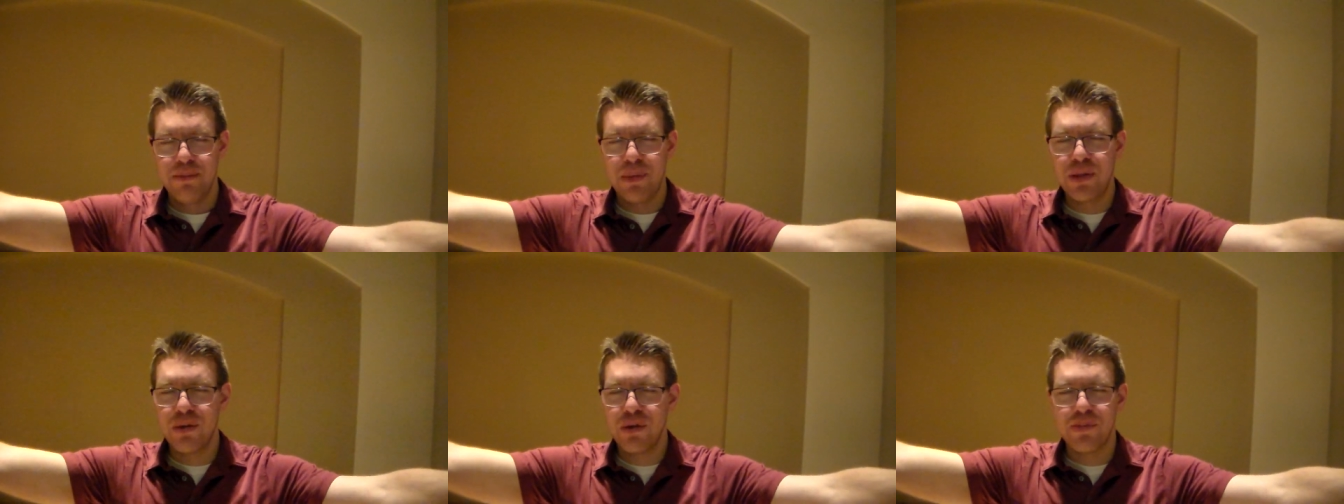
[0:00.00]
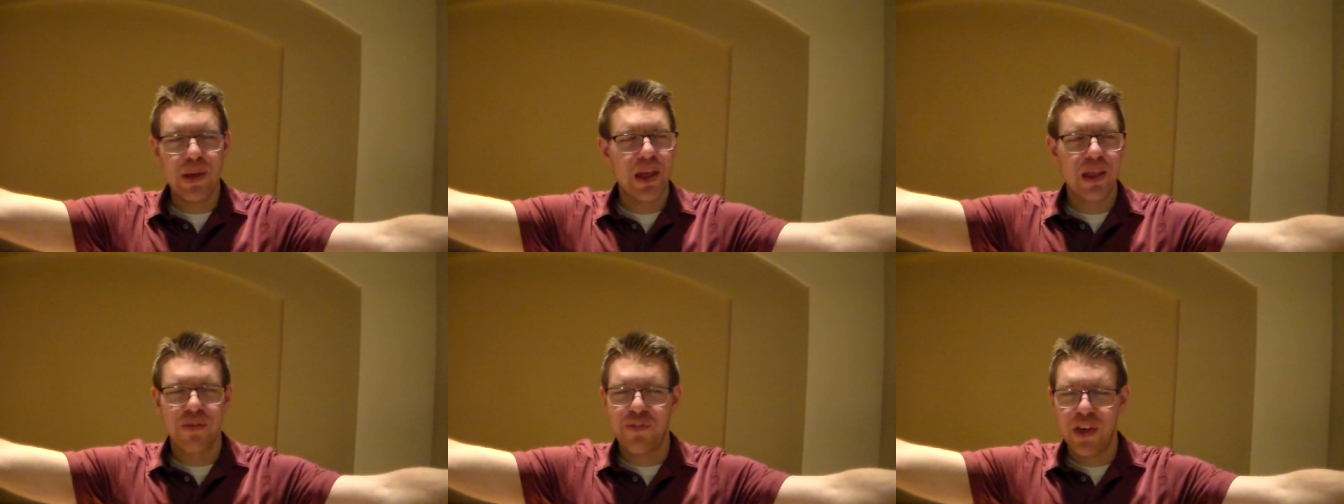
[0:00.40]
May the Lord
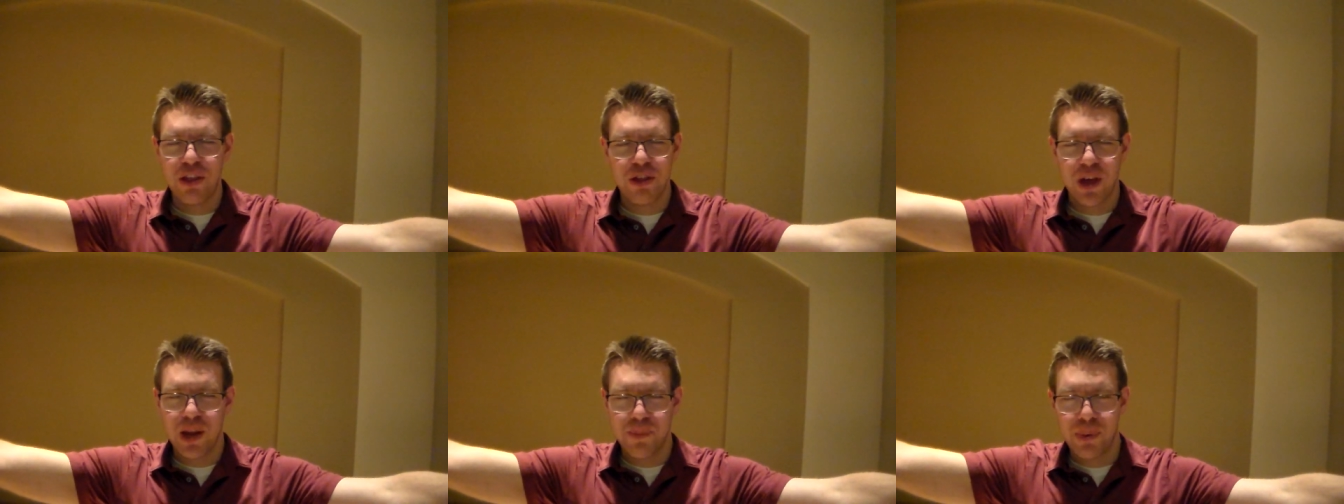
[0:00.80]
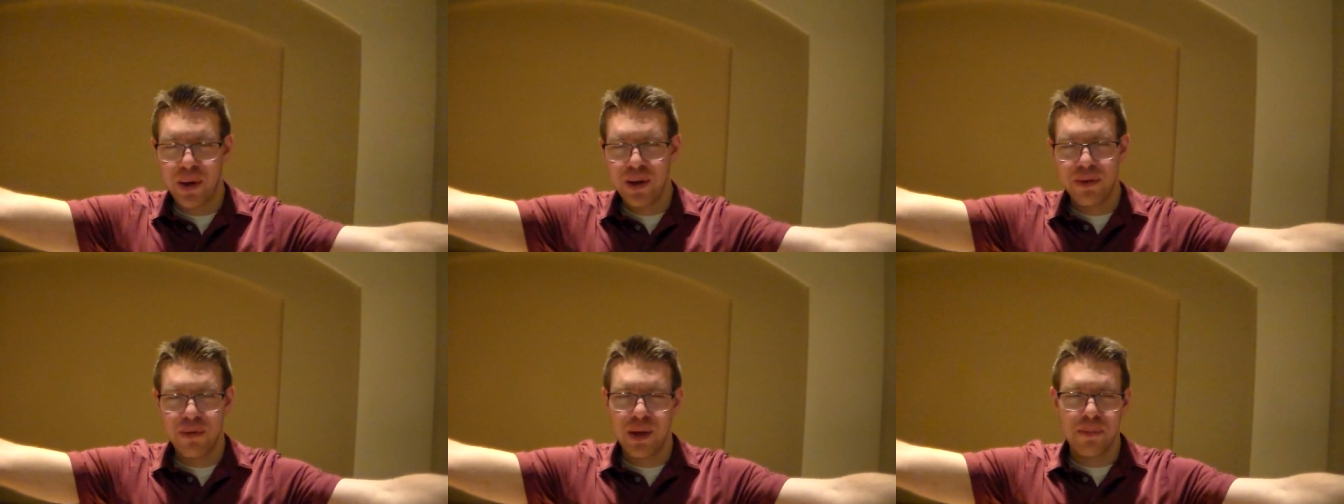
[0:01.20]
make his face shine
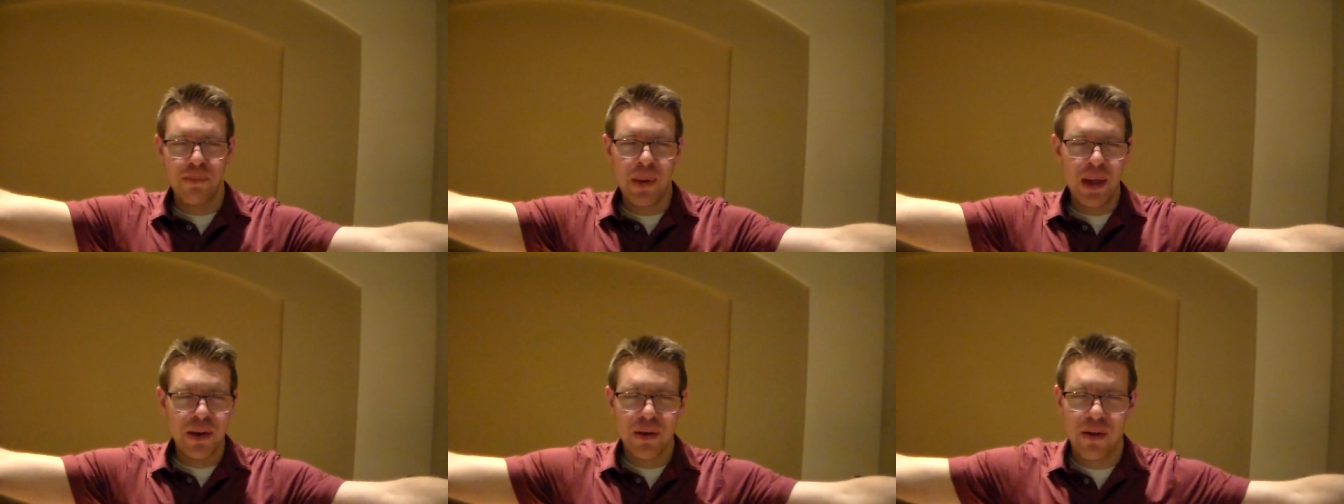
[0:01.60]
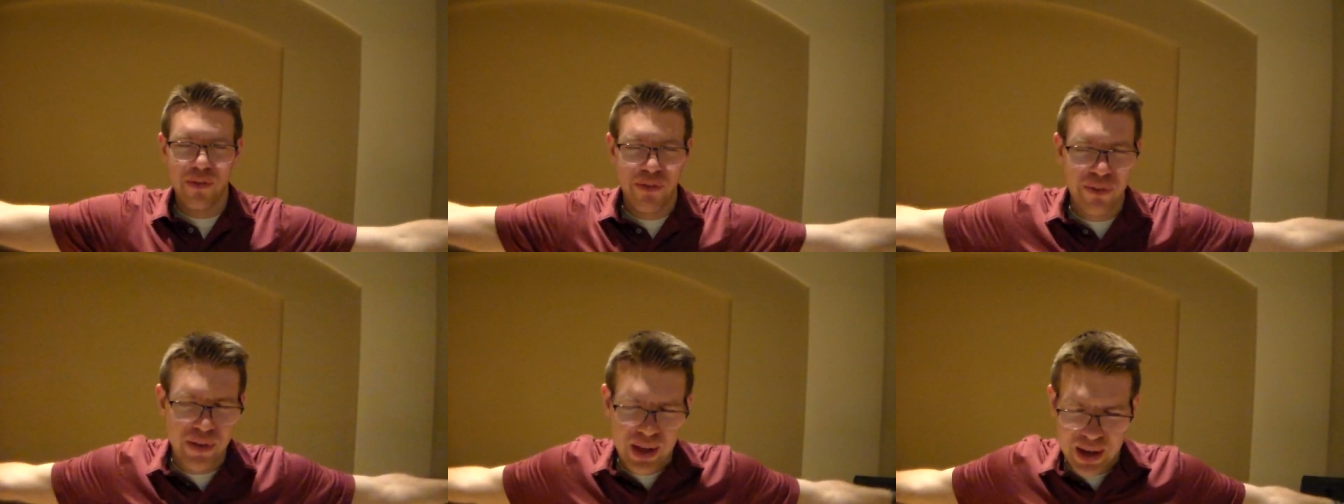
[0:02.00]
upon you and may you
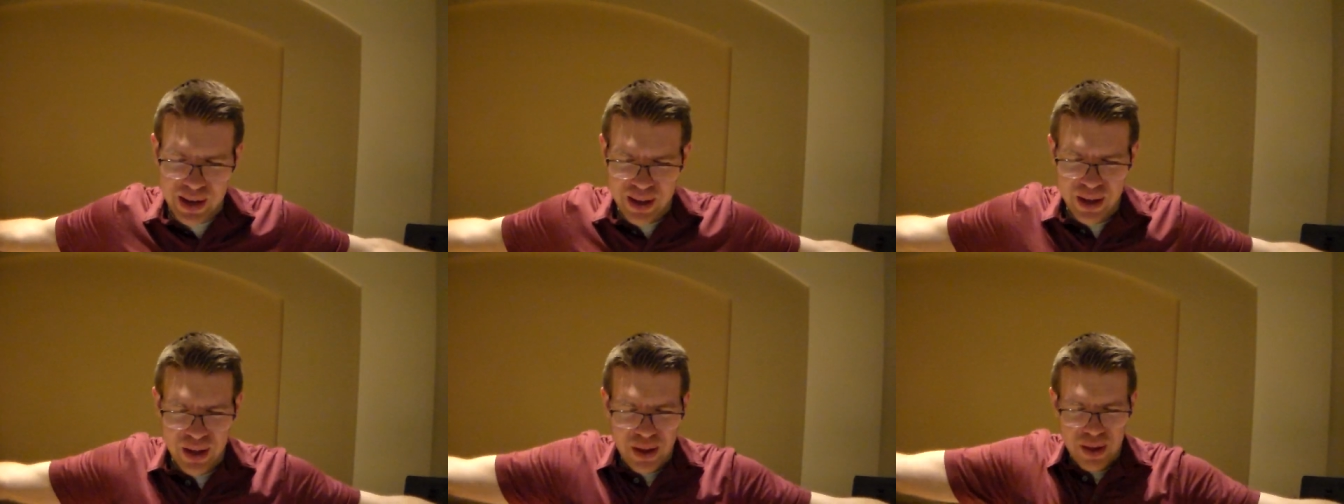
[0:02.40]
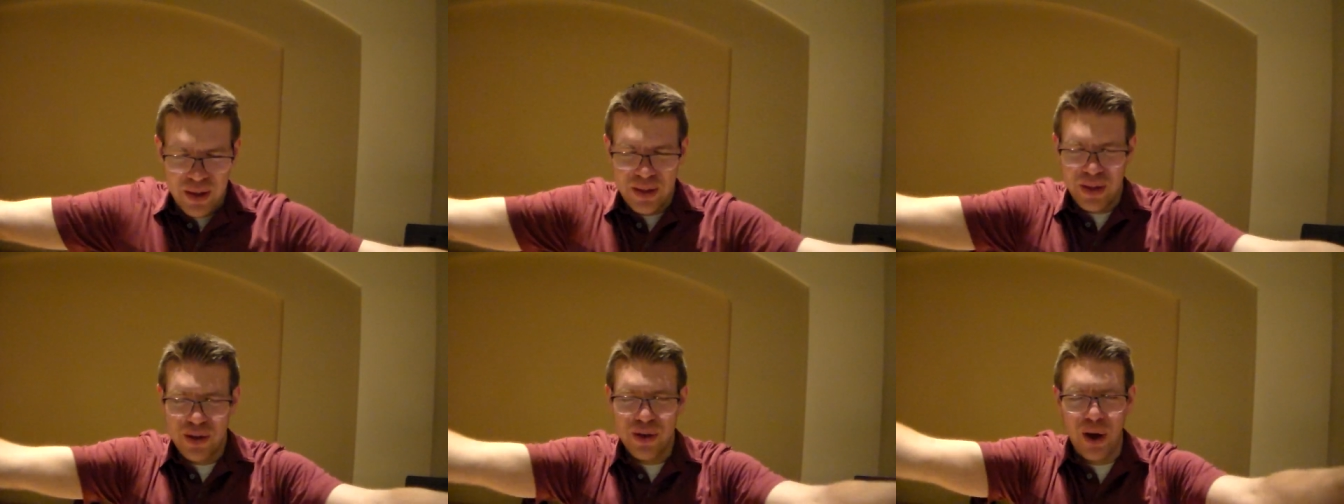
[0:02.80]
never forget
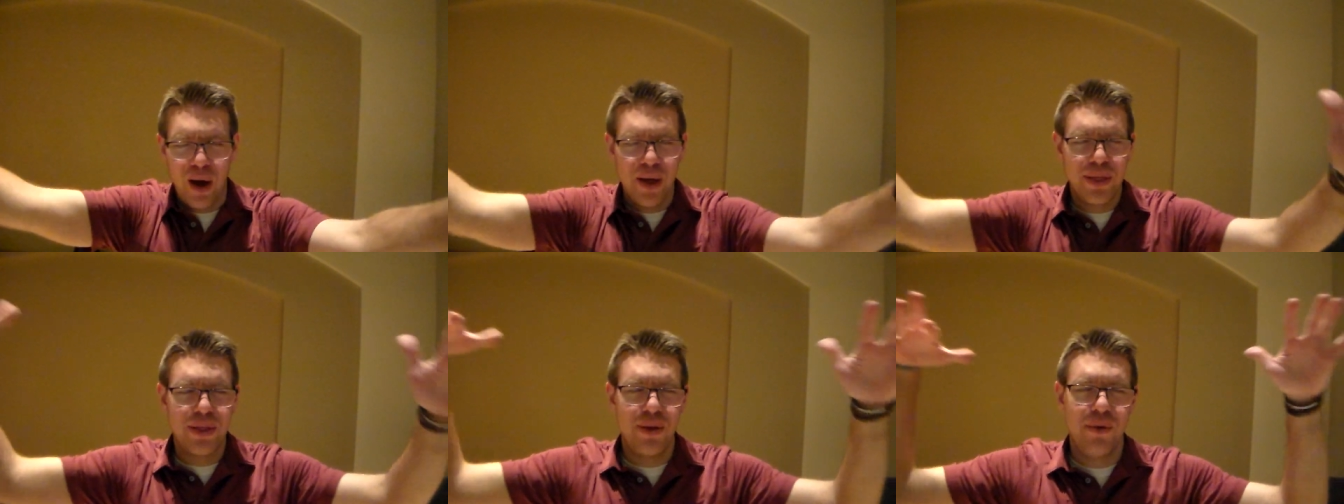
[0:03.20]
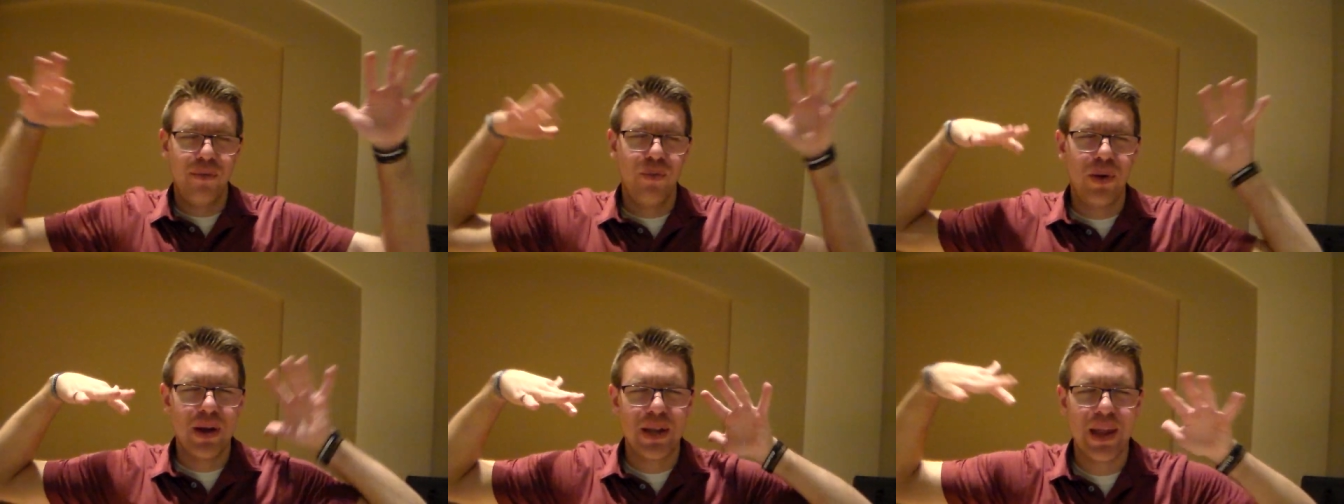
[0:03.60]
the cost
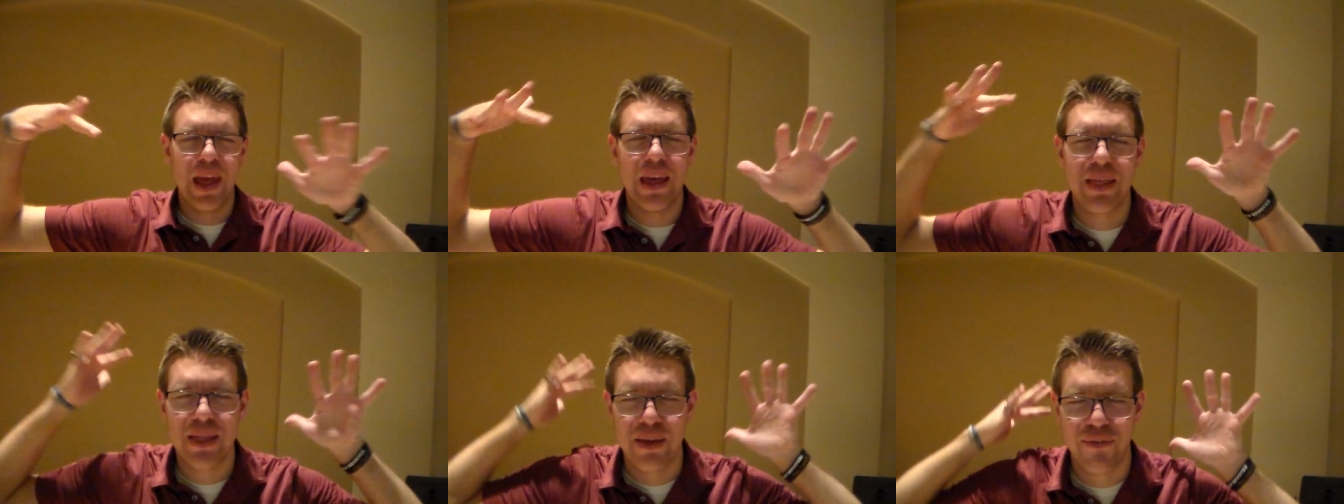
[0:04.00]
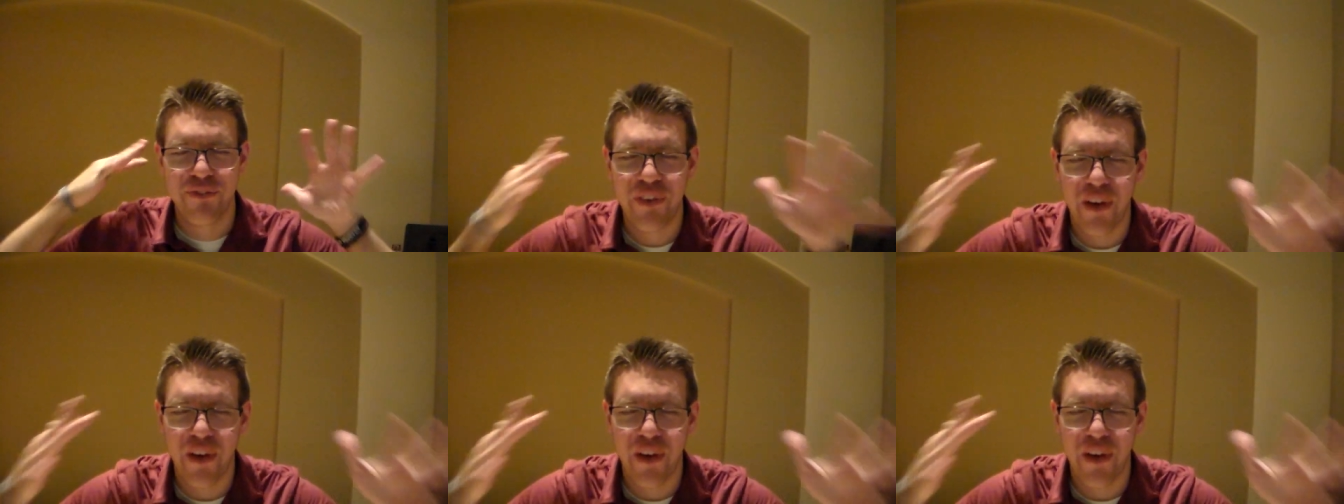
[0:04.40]
what it takes to